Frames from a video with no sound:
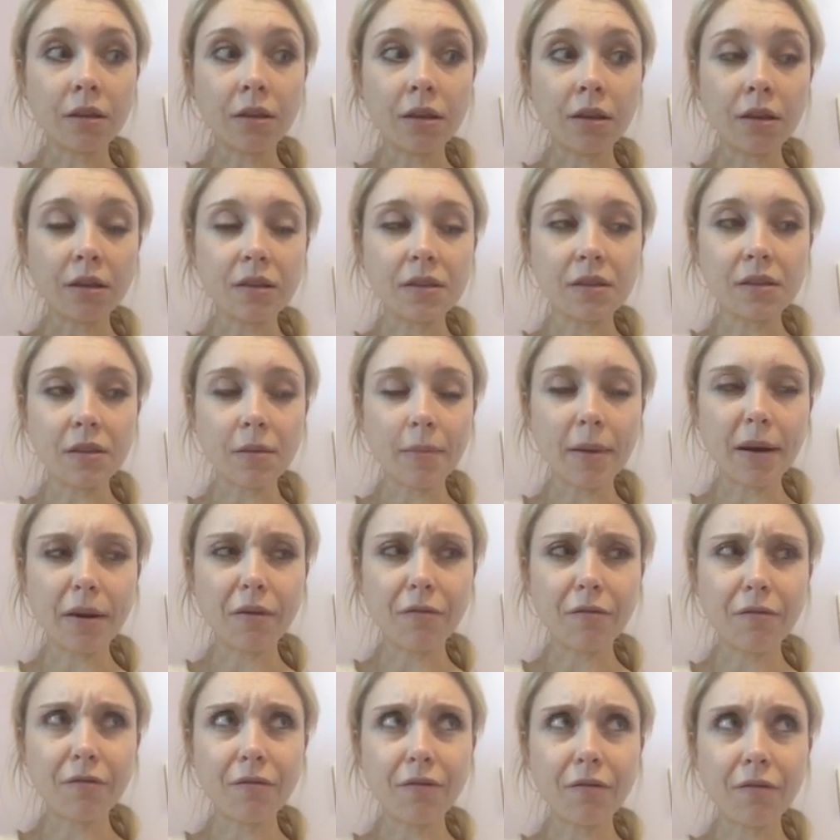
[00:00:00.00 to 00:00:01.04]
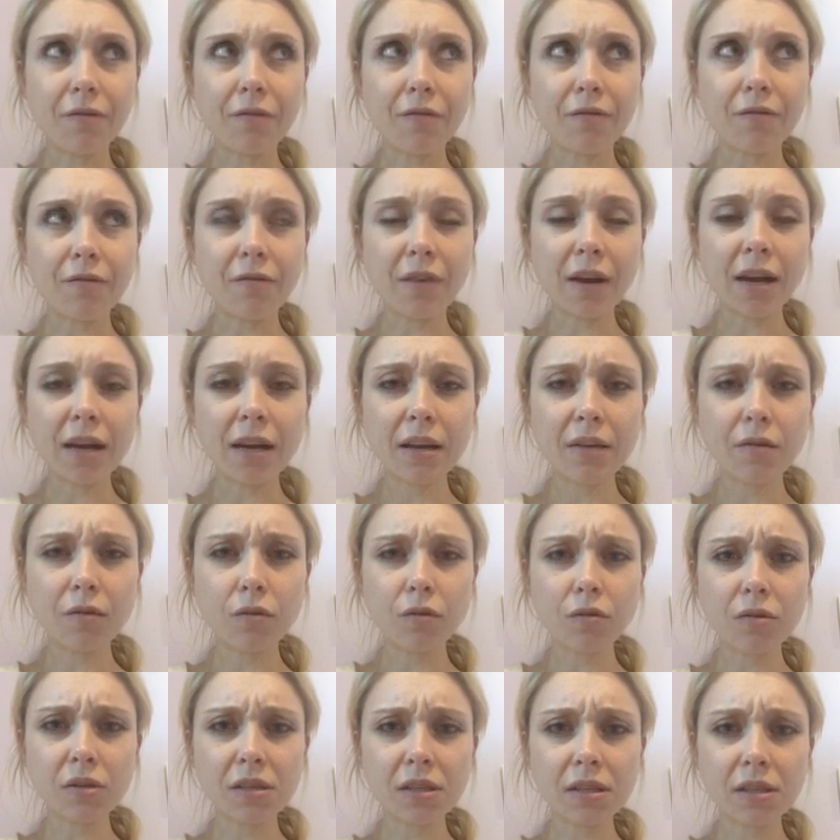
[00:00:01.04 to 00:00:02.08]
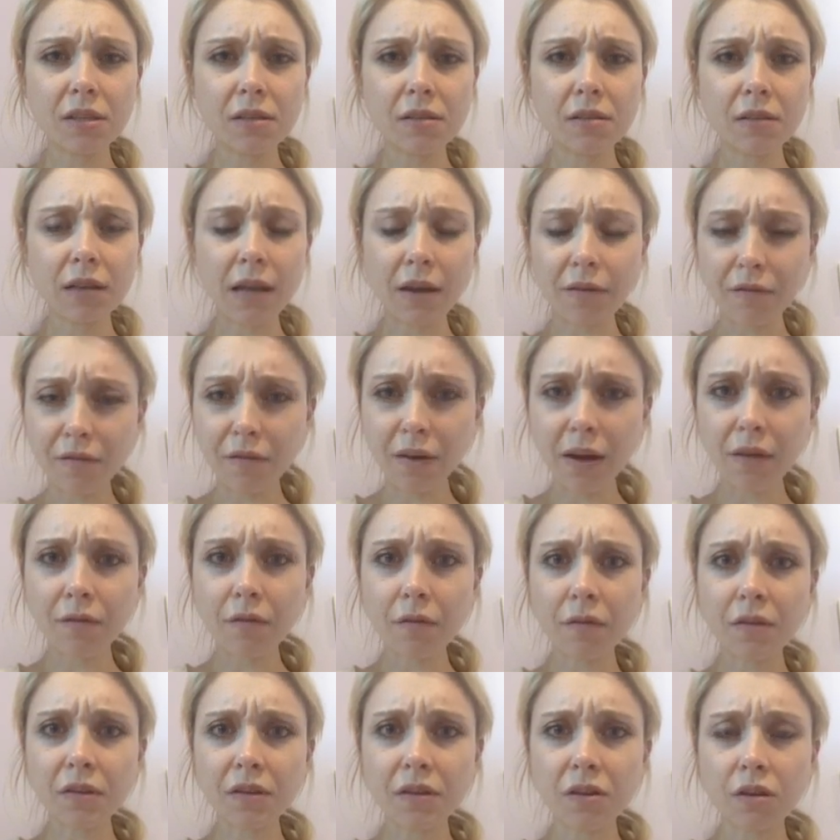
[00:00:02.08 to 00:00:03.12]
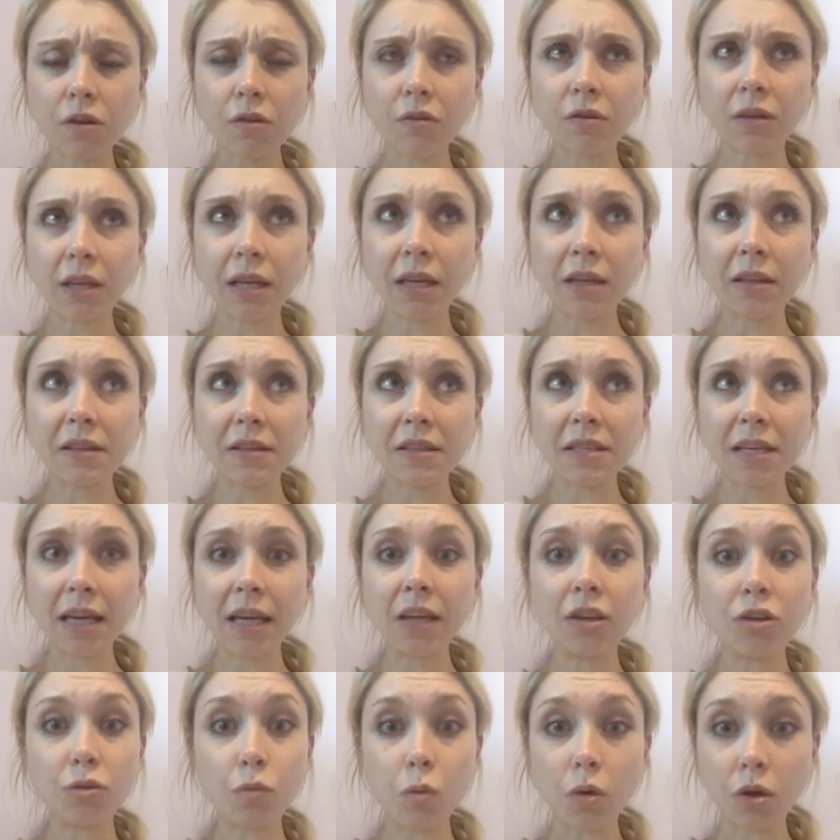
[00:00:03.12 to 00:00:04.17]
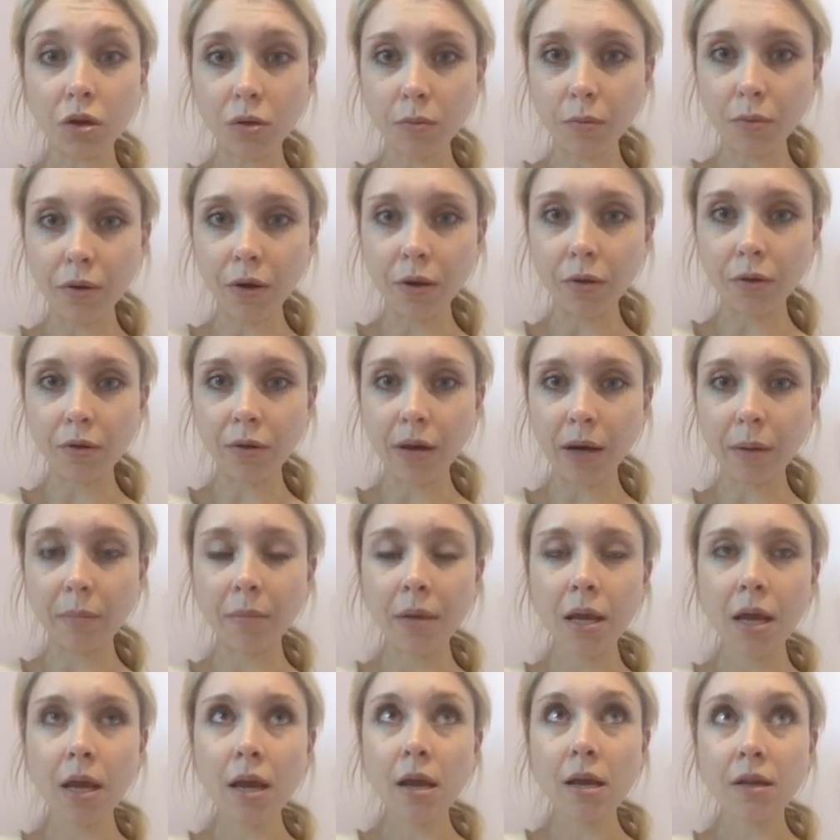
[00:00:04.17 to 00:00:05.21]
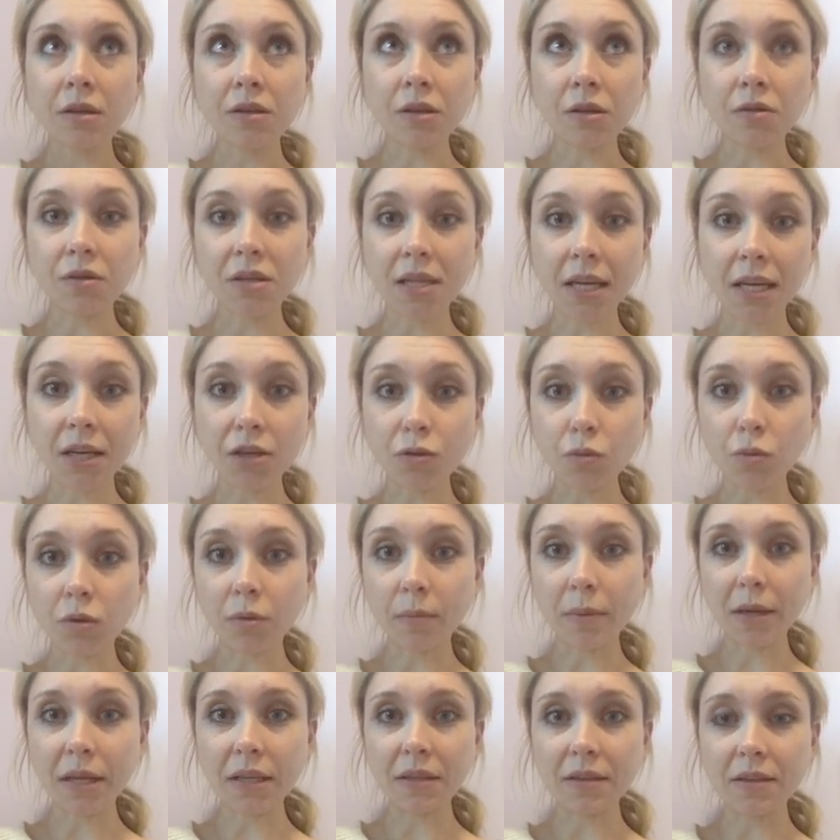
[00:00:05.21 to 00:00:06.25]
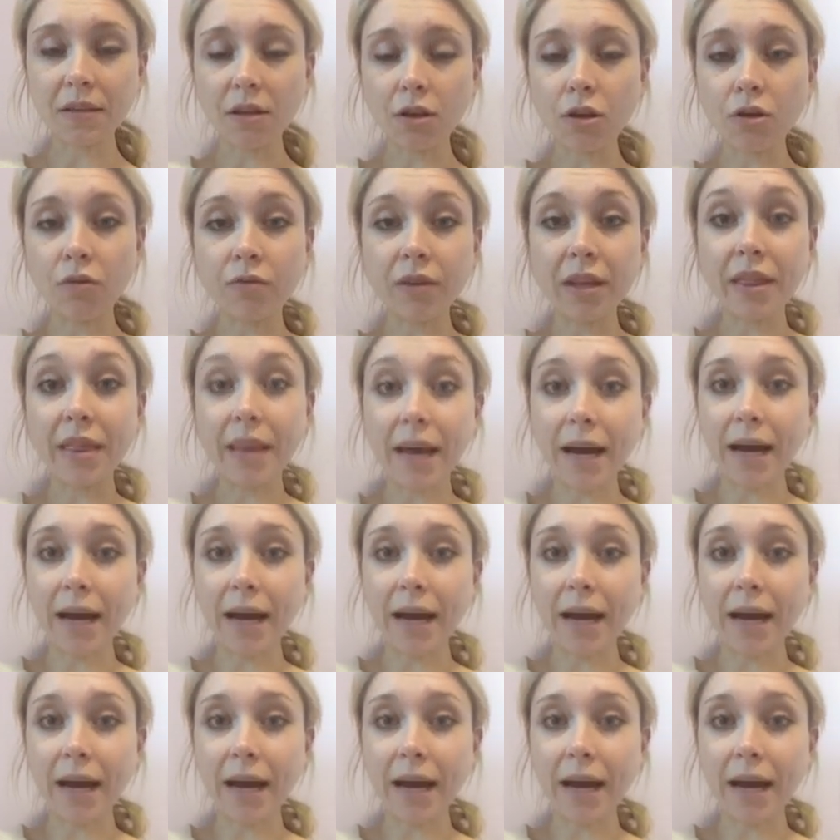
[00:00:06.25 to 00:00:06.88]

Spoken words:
There's about five of us currently in the stage one program. So stage one means that you're in